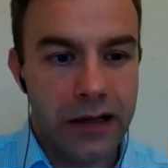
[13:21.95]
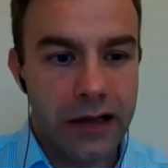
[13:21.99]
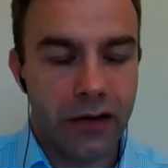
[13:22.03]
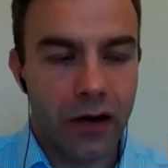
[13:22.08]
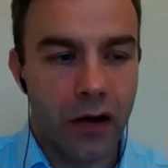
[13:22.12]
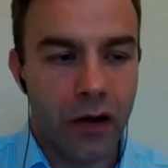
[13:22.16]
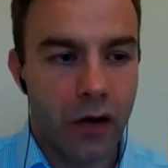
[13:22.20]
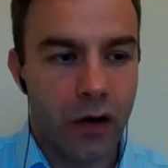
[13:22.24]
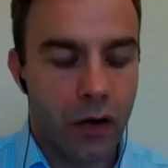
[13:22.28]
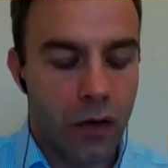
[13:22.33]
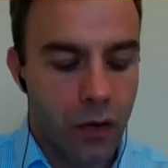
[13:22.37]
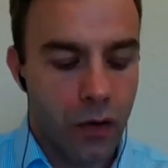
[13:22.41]

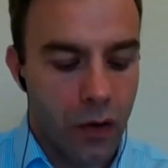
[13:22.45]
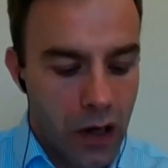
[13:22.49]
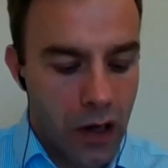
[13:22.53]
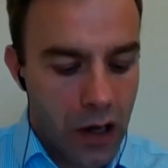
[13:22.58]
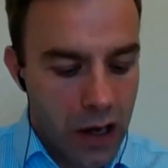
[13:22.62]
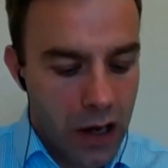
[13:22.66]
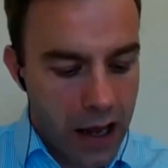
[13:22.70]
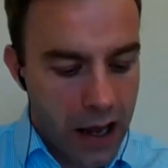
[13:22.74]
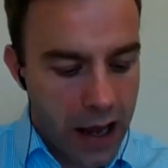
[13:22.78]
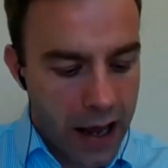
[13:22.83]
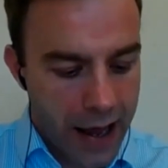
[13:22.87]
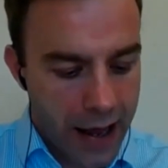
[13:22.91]
So
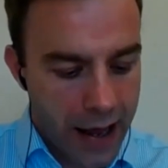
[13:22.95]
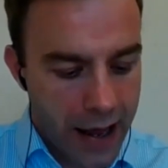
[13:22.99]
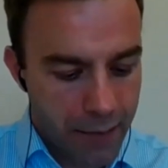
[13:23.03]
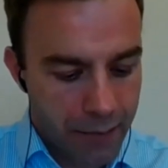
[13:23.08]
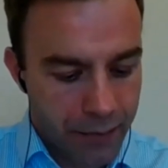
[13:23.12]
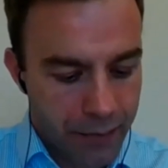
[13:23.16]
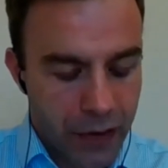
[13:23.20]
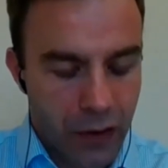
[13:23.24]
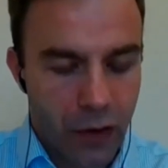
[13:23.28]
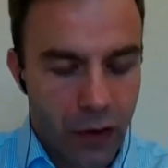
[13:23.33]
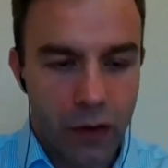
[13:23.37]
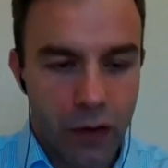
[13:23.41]

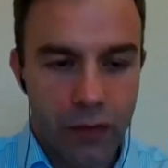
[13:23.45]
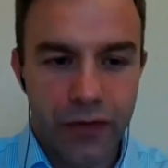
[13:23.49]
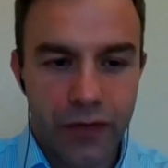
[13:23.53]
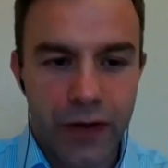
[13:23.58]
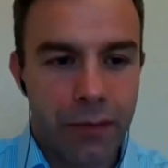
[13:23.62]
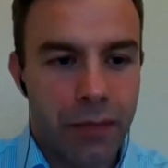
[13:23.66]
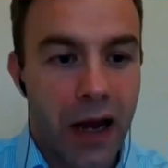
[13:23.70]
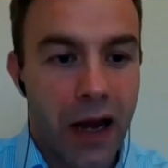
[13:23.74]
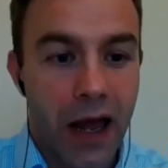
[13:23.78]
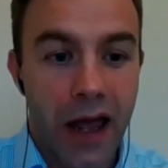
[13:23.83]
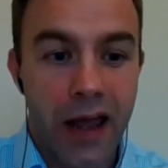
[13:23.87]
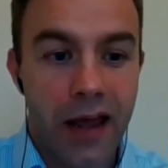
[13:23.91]
you know, if you
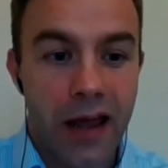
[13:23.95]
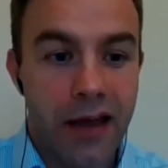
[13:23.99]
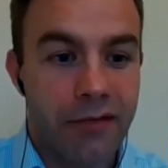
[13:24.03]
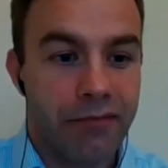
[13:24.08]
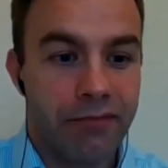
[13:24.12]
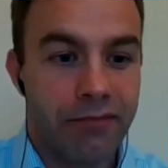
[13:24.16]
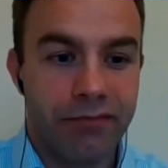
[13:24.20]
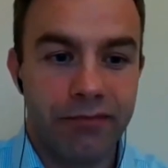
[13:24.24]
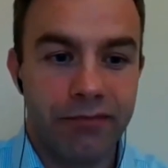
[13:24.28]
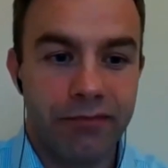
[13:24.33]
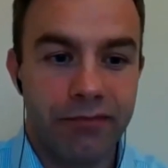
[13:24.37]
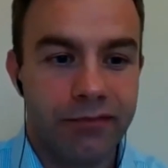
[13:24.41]
play
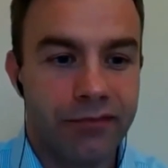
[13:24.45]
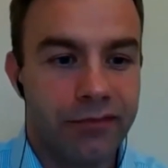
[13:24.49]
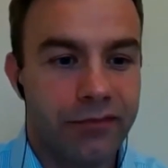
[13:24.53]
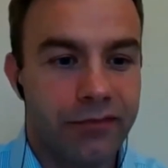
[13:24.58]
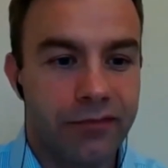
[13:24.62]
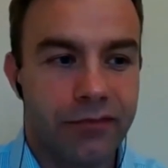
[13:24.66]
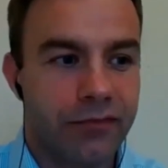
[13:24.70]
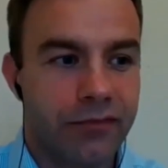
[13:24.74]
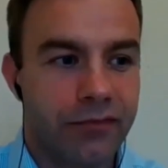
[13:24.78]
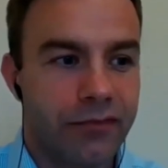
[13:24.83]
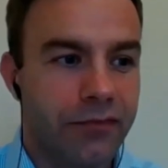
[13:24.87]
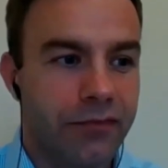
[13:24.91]

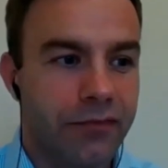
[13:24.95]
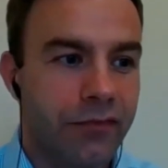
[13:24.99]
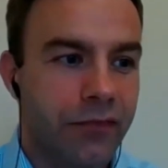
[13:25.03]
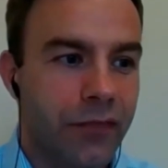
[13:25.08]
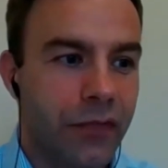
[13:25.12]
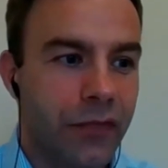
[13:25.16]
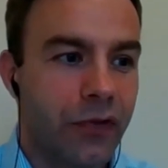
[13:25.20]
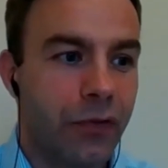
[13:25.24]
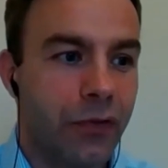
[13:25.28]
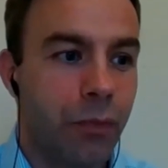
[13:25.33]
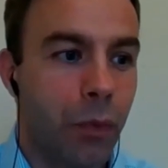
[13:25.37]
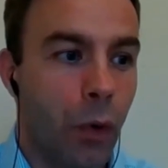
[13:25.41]

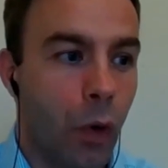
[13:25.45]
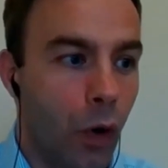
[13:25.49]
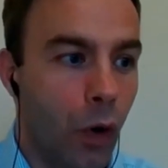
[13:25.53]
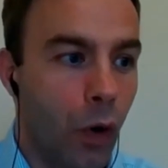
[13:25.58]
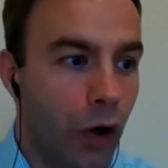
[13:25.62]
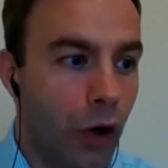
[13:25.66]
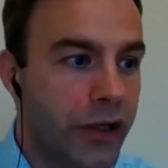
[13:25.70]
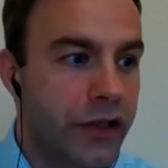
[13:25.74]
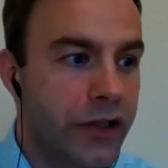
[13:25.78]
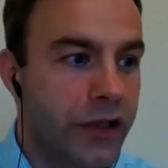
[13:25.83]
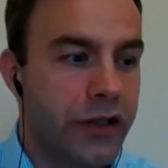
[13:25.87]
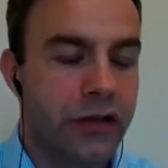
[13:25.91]

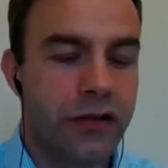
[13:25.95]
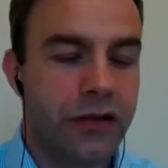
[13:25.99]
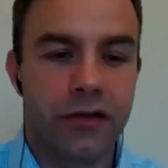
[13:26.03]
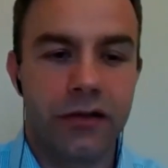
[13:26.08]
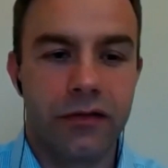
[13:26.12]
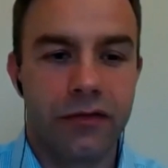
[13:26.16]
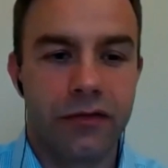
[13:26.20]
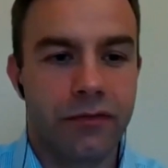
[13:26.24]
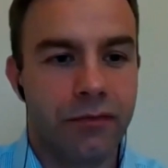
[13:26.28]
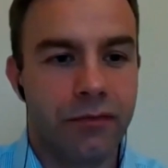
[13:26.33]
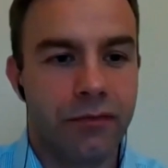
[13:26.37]
sports,